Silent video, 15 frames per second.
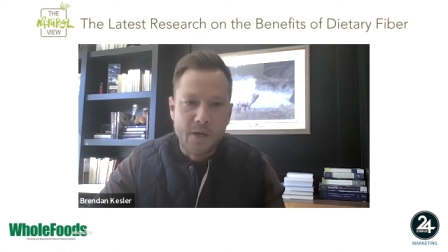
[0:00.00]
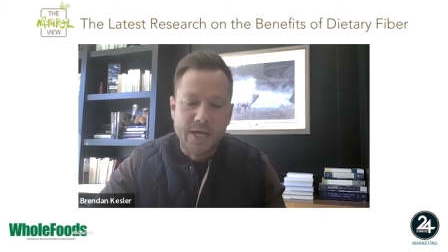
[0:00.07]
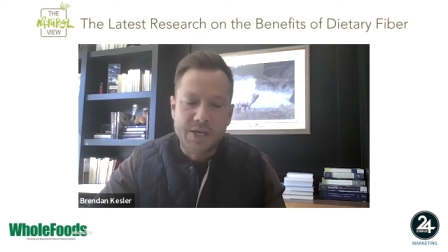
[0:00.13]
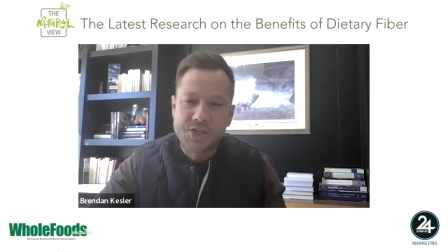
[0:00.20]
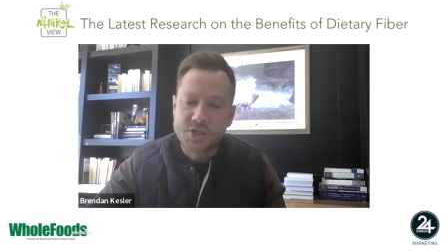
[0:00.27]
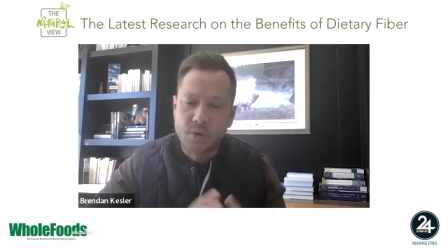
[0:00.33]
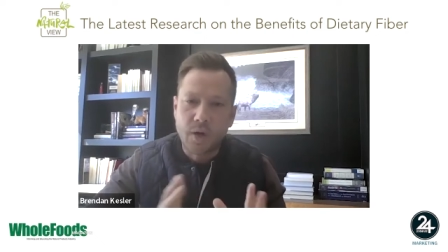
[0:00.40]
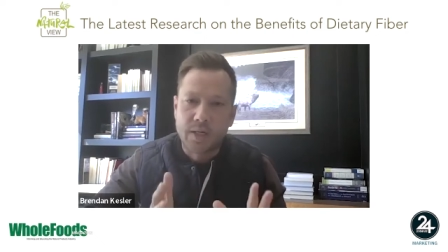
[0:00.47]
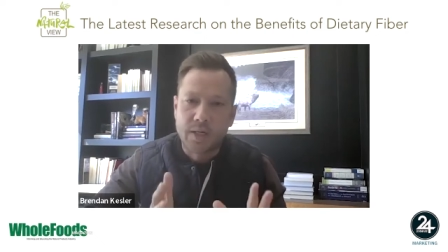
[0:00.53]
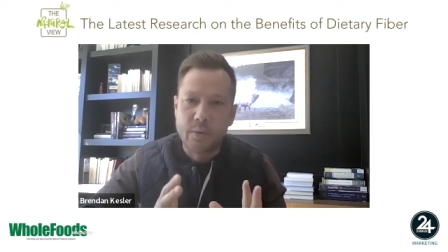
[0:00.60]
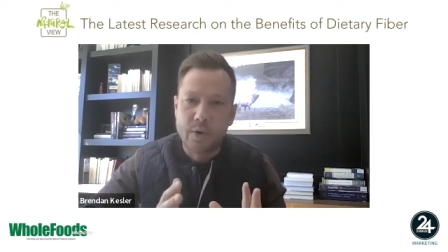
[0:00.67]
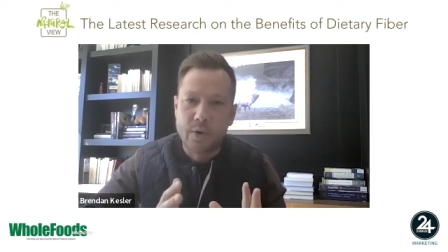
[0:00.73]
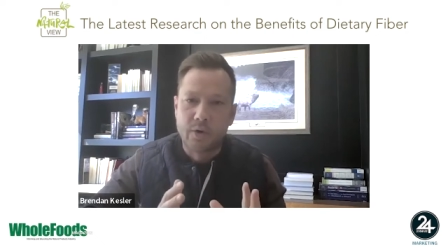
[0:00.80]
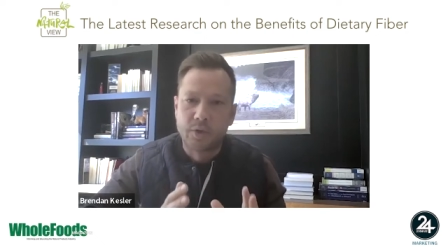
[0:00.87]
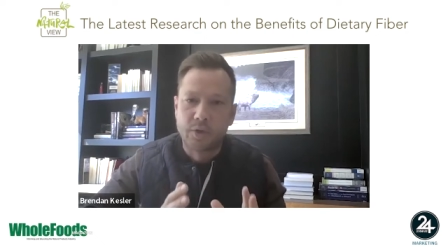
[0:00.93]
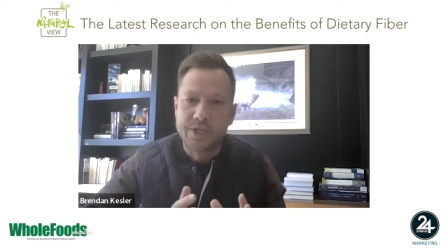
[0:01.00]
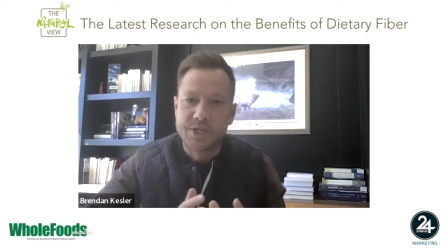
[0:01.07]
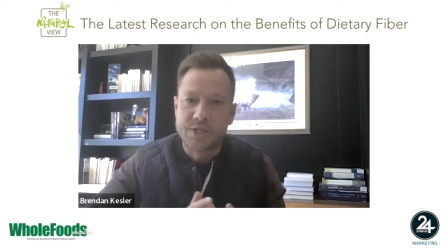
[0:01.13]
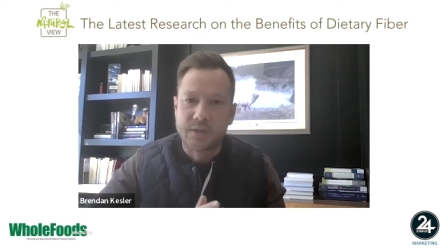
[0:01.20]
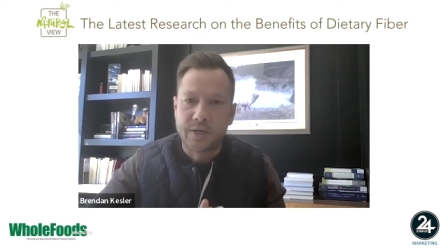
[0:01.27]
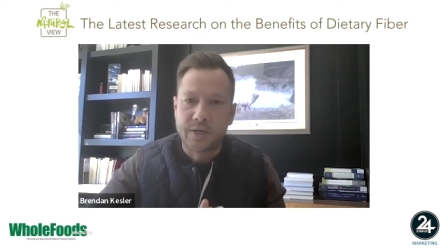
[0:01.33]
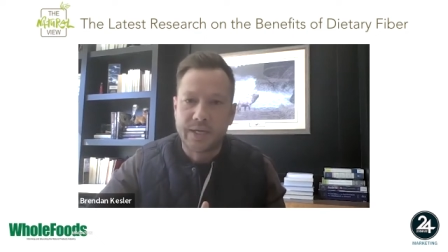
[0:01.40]
historically we're really
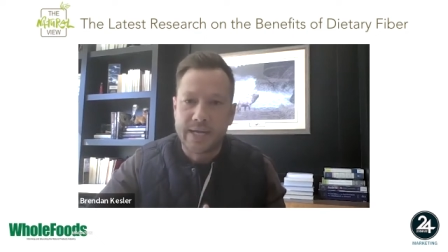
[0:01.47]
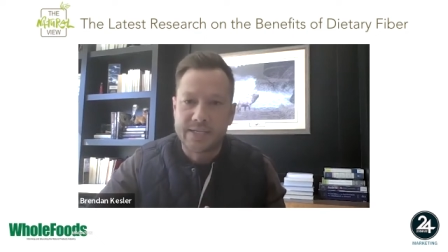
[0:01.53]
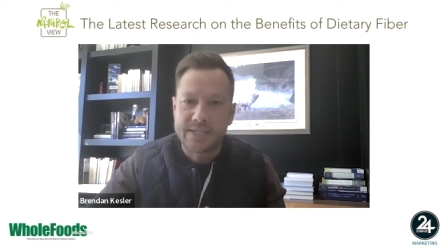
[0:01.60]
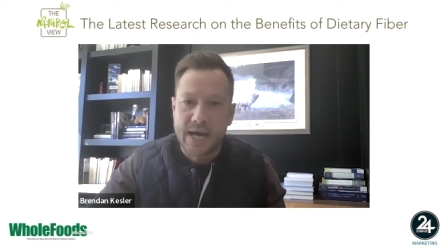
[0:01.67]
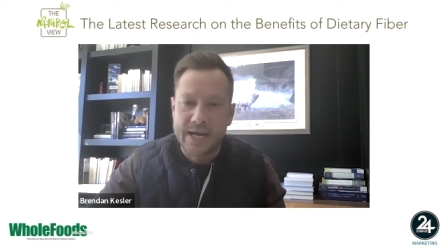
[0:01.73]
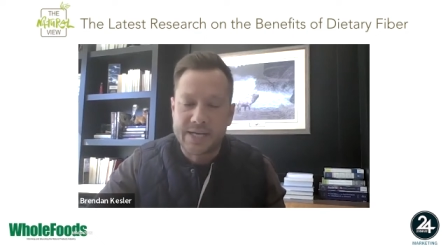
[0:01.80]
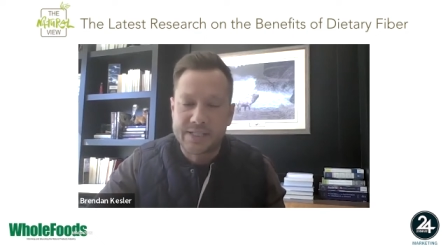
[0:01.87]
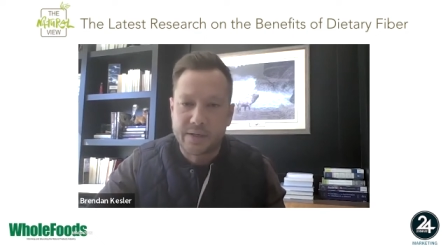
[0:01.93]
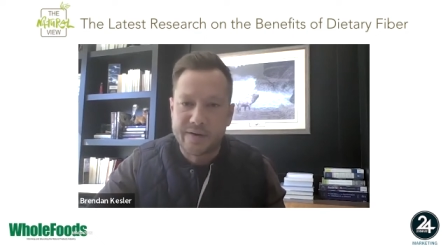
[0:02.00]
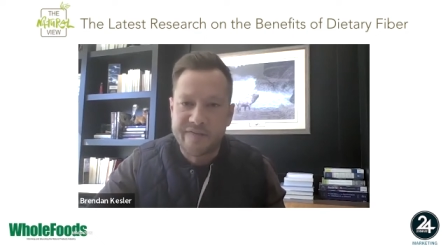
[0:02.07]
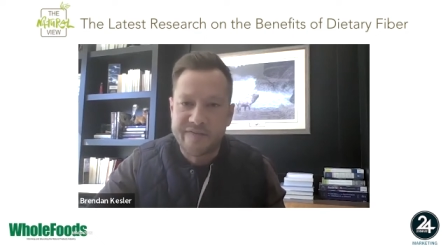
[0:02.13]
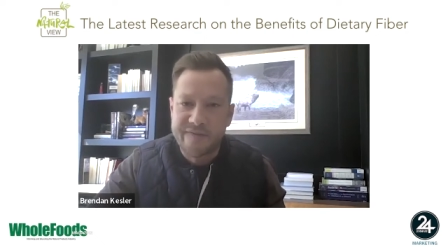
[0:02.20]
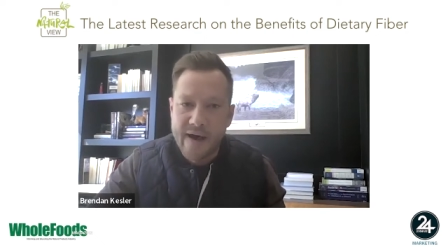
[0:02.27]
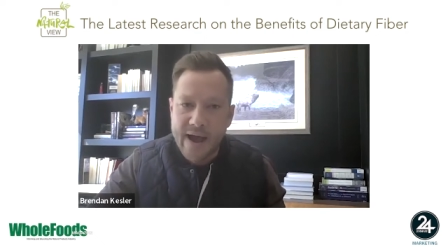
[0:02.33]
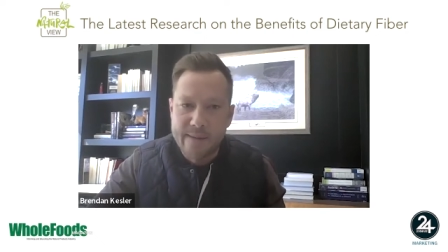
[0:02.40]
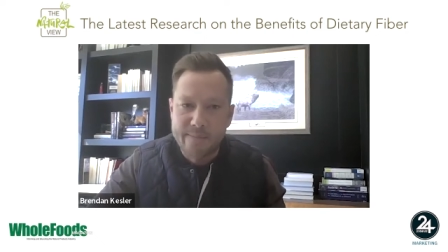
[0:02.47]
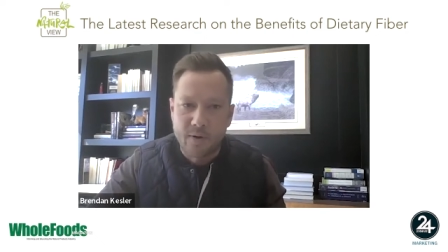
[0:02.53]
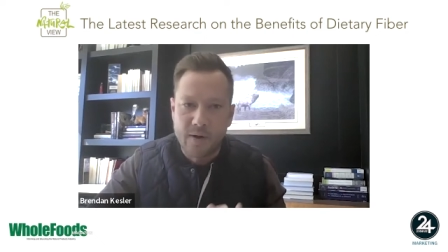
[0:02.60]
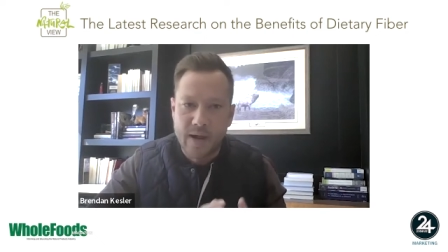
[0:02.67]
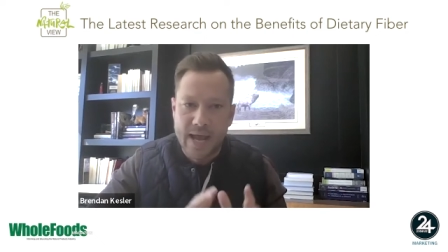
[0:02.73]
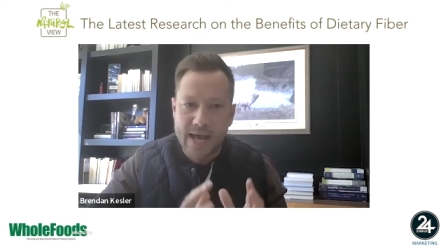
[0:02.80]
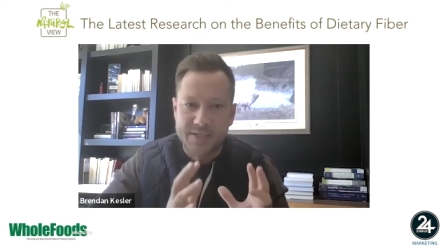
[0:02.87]
just looking at dietary
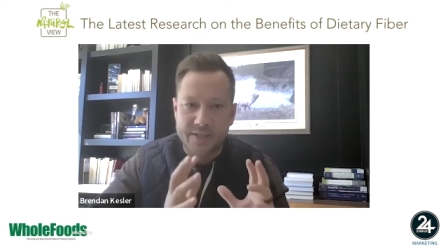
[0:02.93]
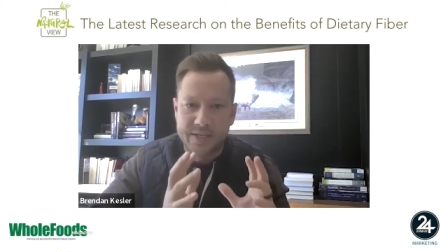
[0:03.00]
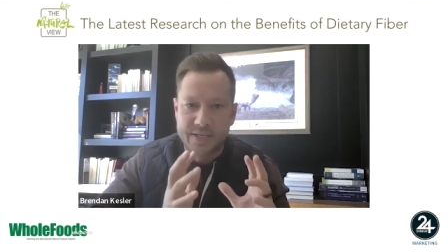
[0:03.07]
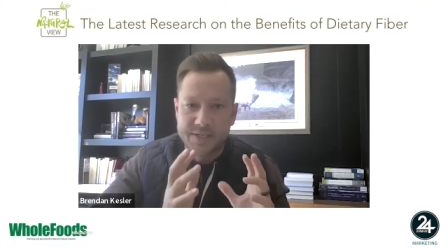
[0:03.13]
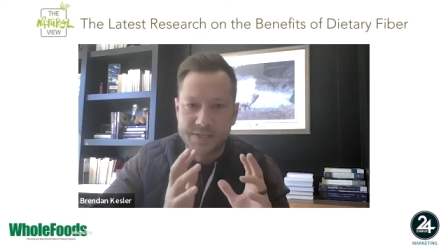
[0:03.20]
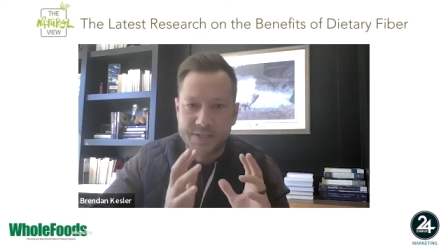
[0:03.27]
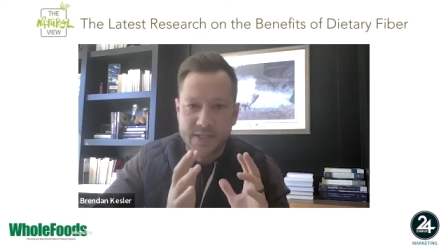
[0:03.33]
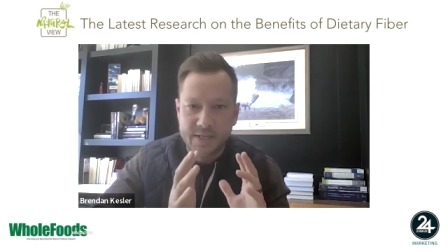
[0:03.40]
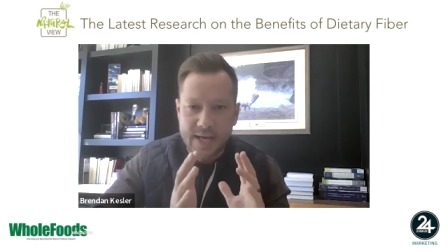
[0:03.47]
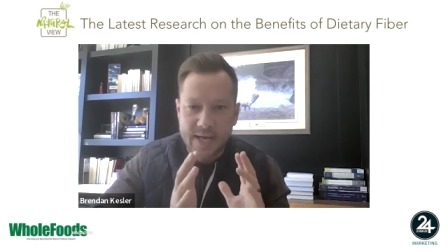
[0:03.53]
fiber as this